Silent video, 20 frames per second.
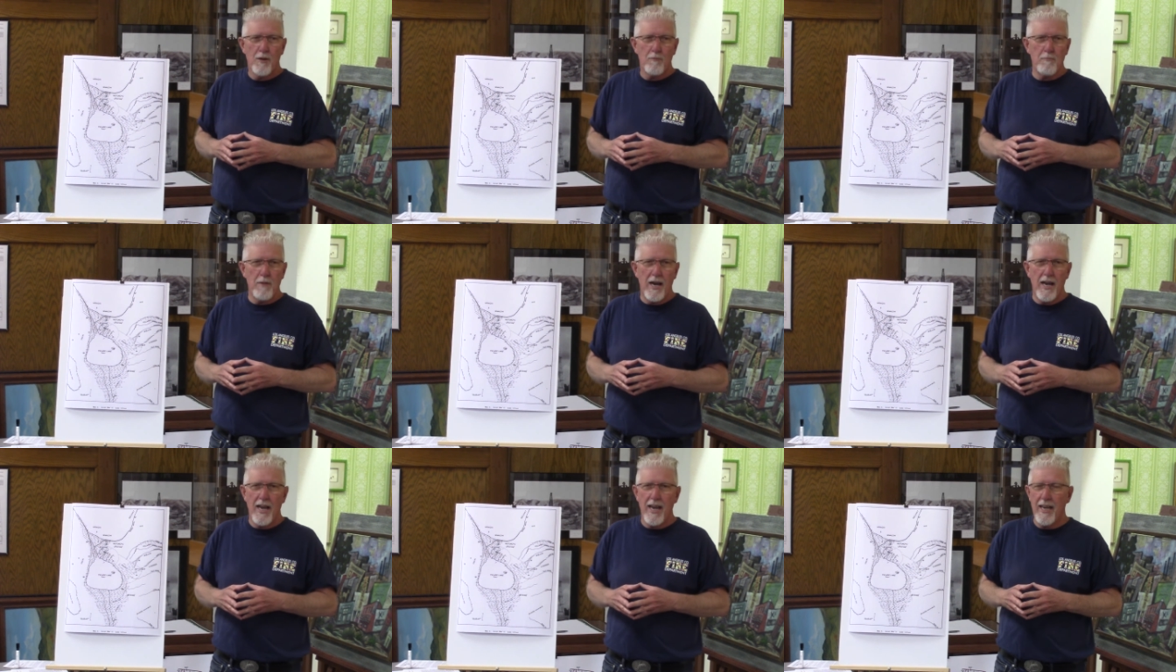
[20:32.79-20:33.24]

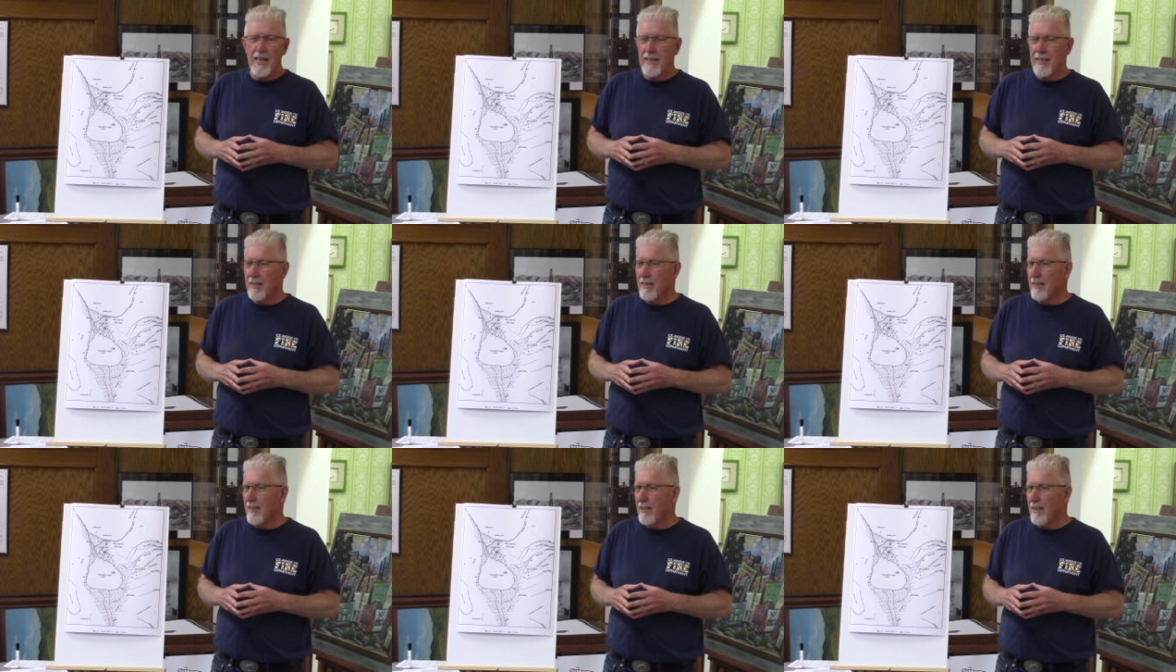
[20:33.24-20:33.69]
by
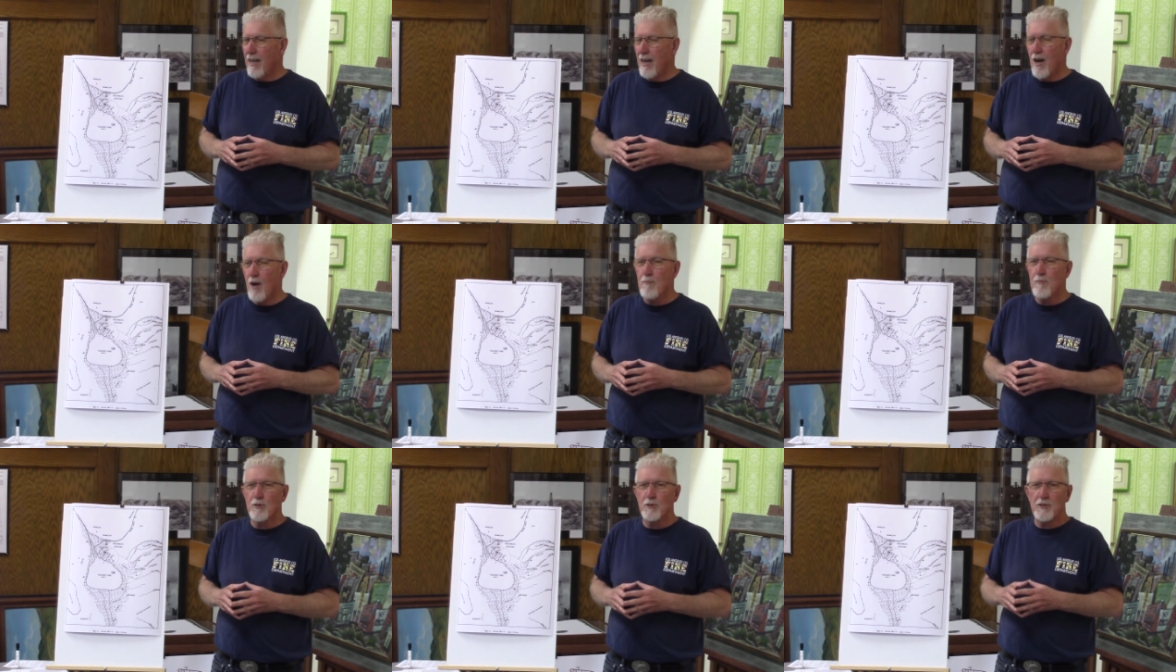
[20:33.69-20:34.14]

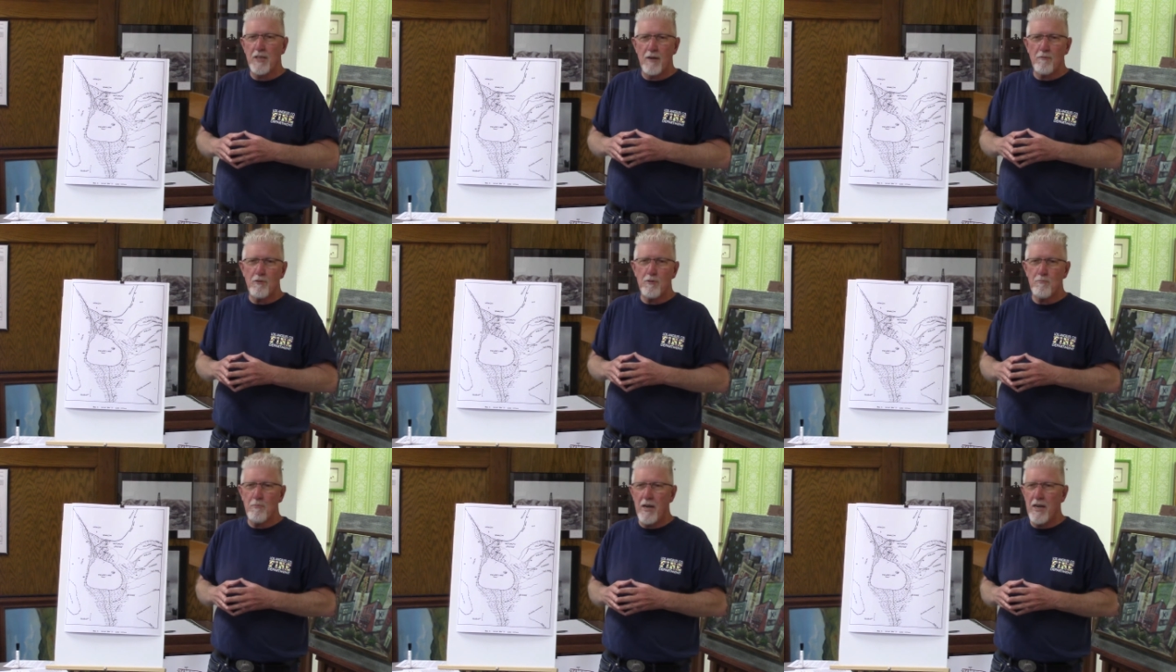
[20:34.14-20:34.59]
almost
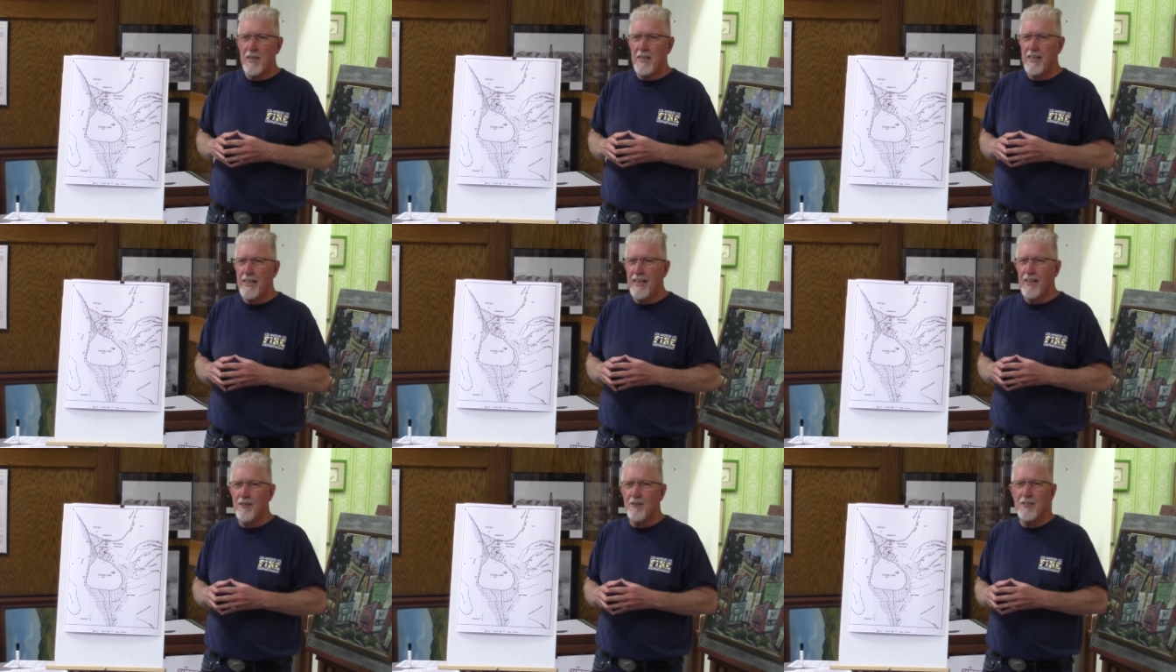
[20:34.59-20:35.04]
everybody
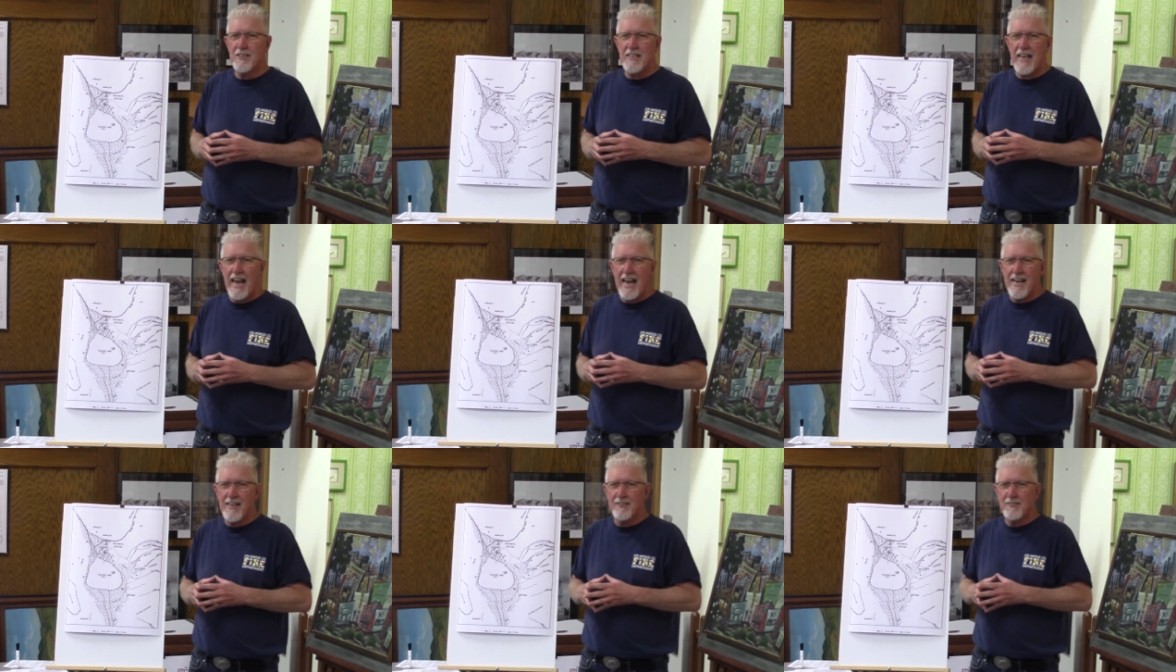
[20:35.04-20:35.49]
here in
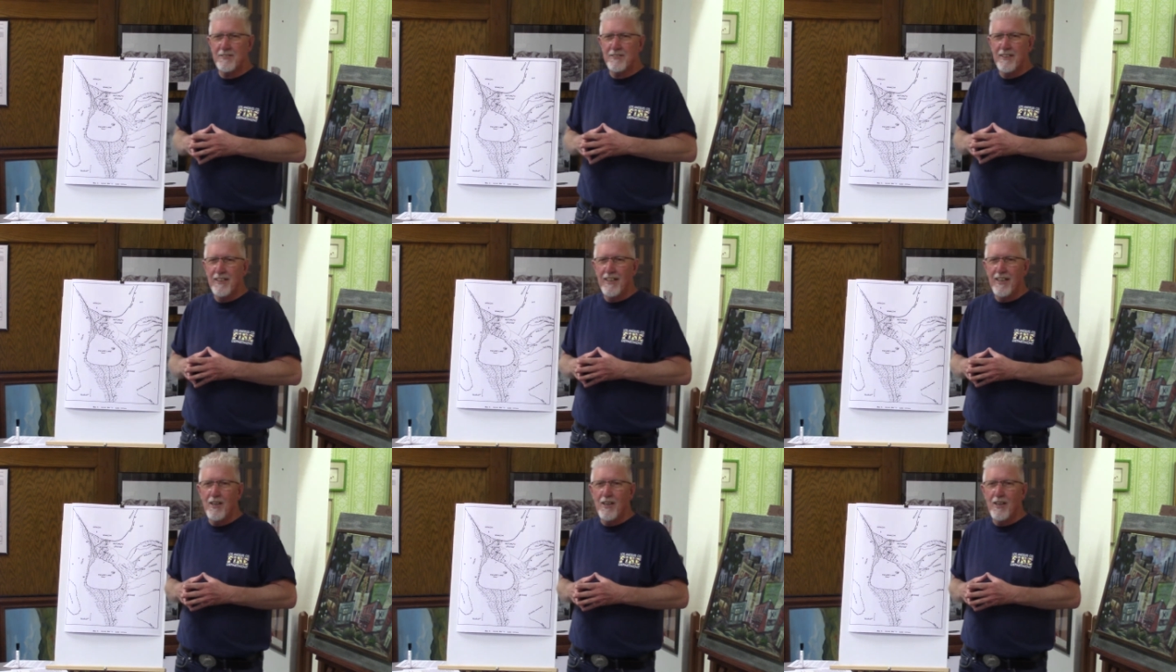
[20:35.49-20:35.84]
town